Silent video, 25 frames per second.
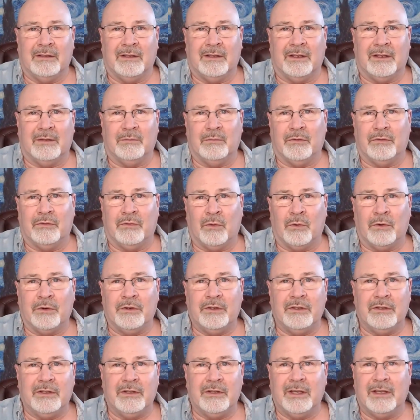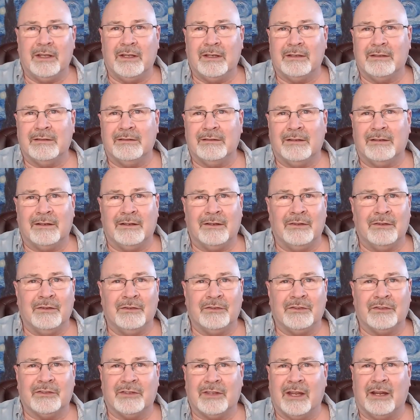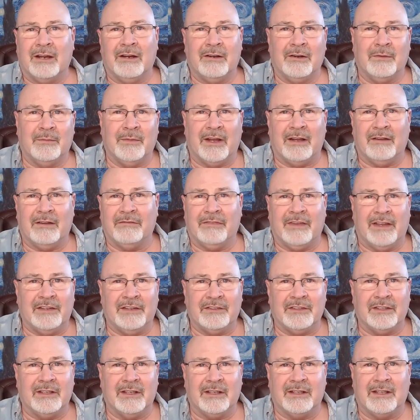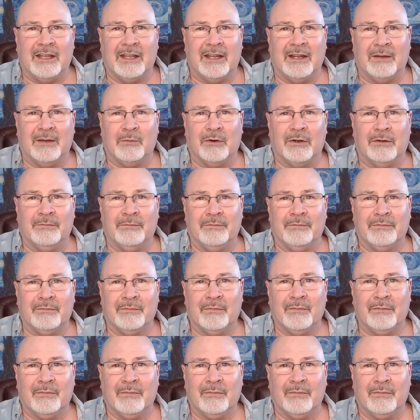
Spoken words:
And before you get all scared about facing a camera,